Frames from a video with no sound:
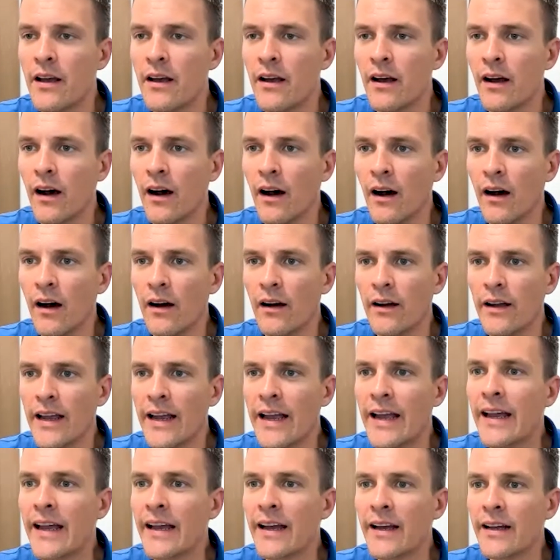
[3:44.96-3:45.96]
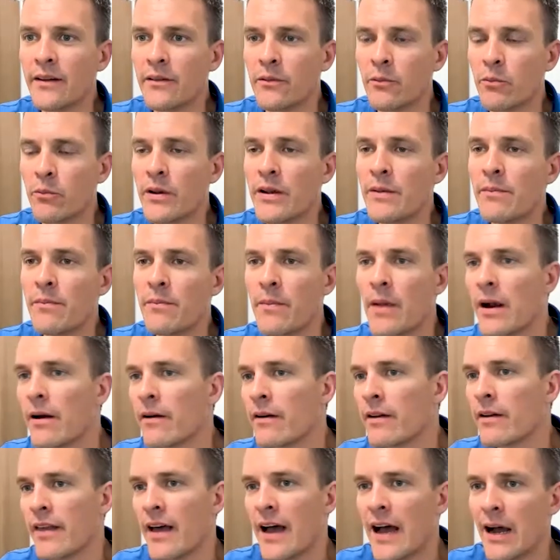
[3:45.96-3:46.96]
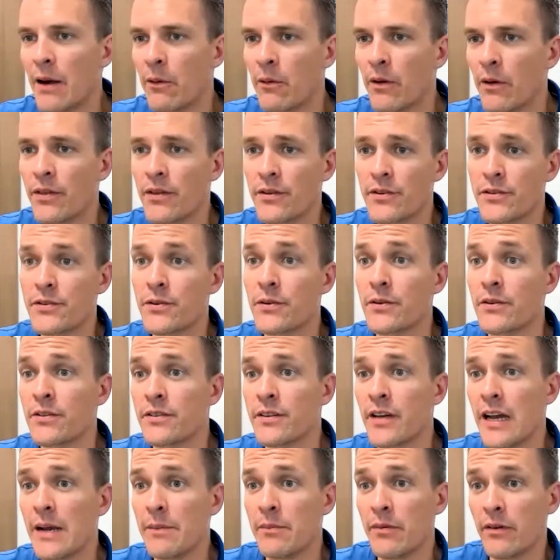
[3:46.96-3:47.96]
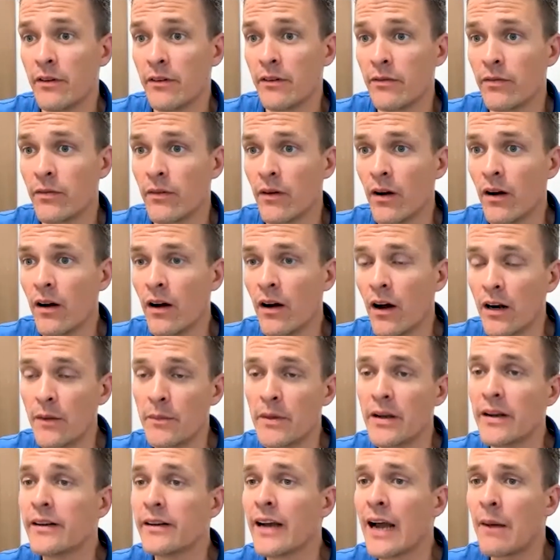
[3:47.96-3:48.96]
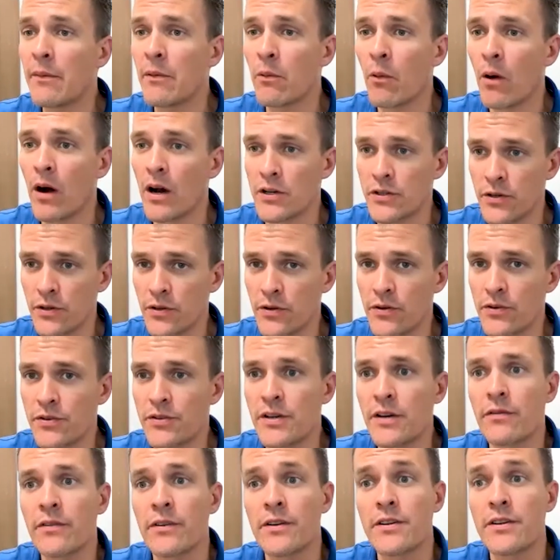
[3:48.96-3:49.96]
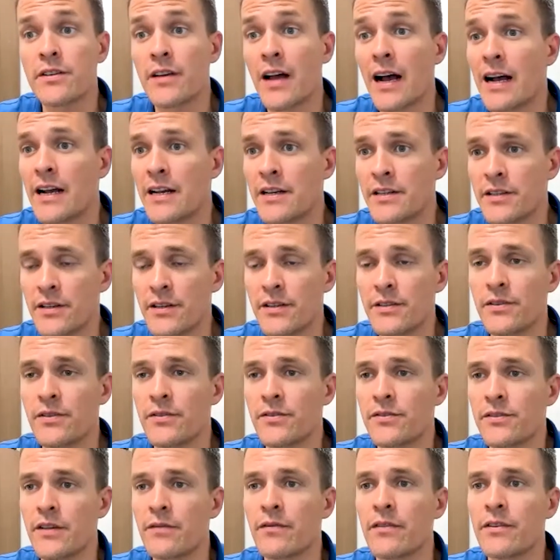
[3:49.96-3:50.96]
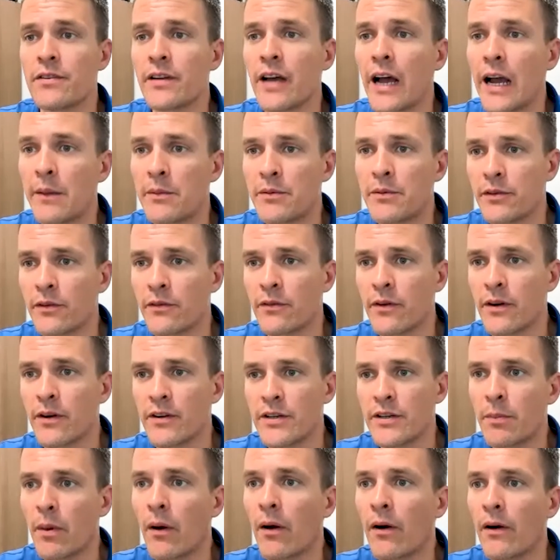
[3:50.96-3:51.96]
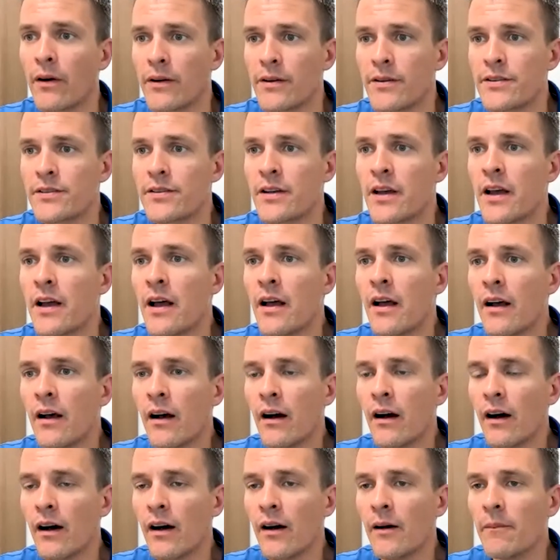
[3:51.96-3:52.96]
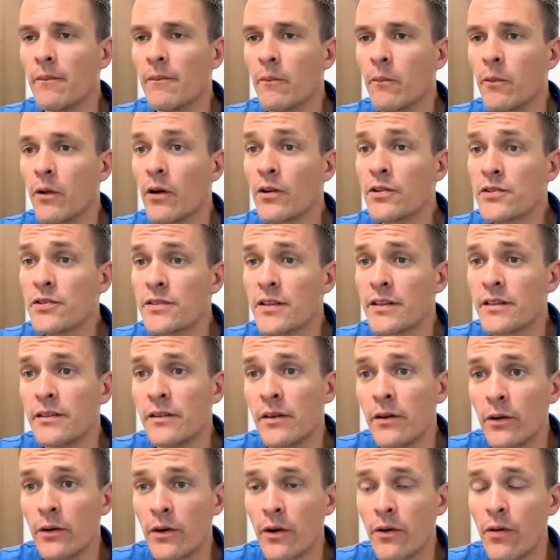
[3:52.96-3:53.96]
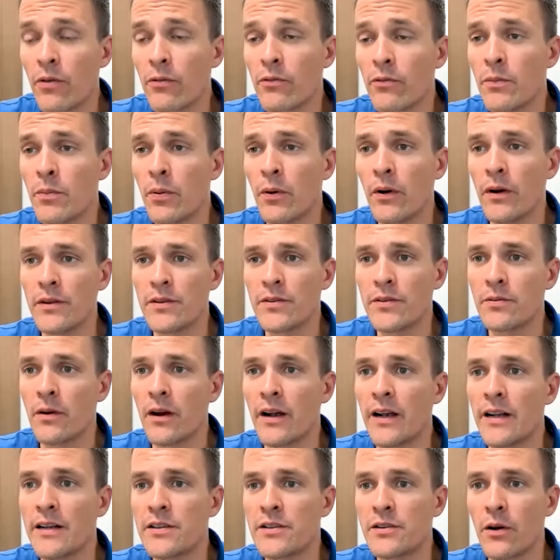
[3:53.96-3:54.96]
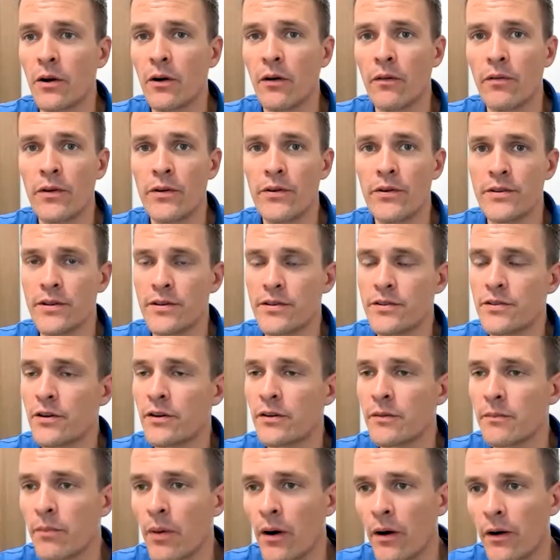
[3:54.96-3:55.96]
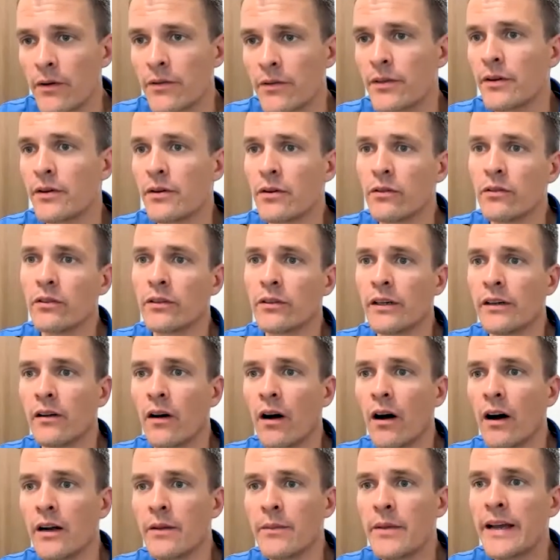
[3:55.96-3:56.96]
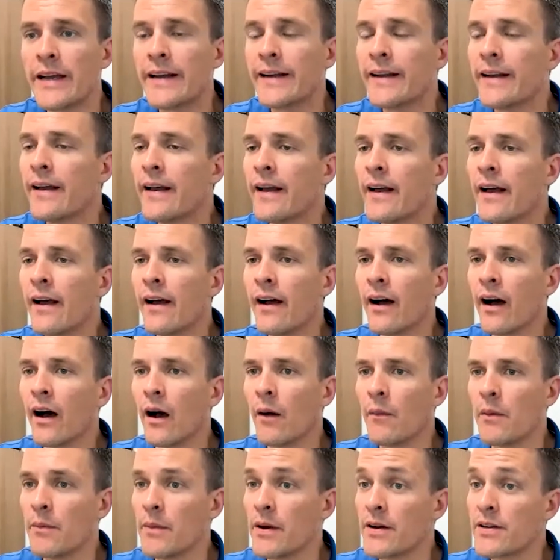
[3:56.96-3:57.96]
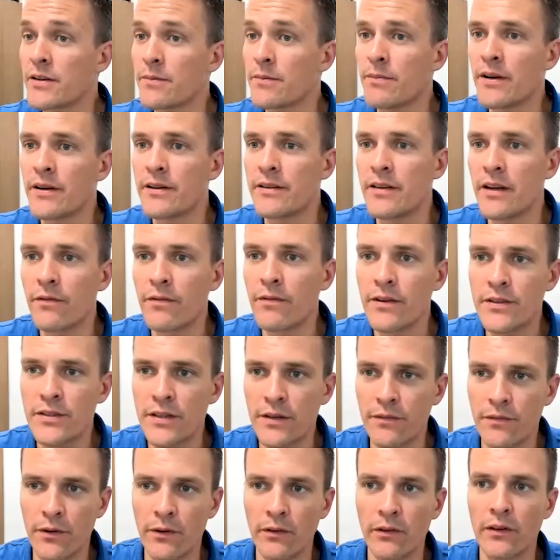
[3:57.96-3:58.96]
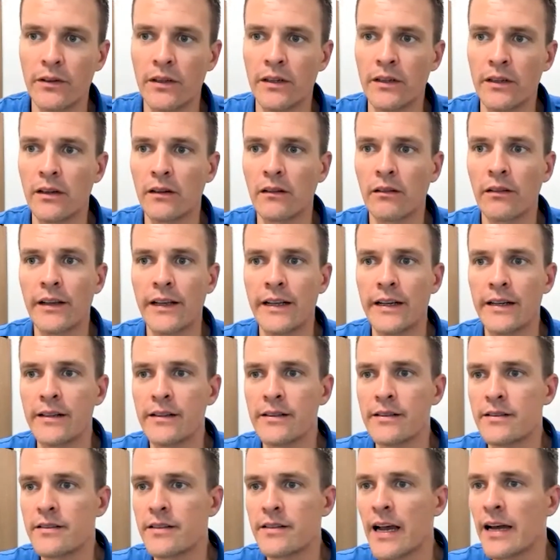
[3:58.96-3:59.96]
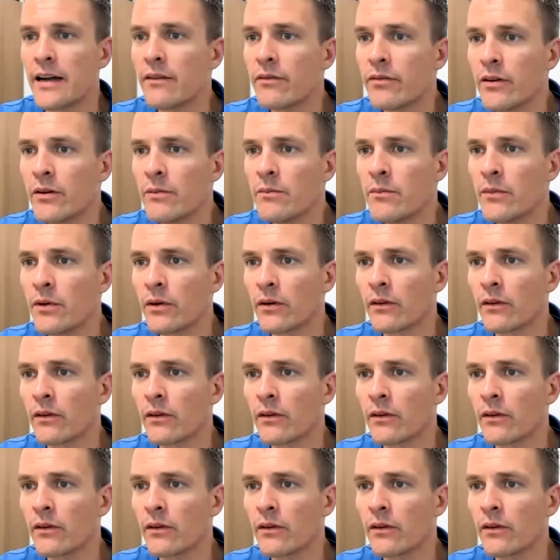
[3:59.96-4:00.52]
and we marry that with a certain type of automated cabinet washer. There's different sizes, there's different types for various parts. We also need to know your throughputs, right? So if there's a certain part that you're looking to automate, it makes a big difference if you're looking to clean 10 of them or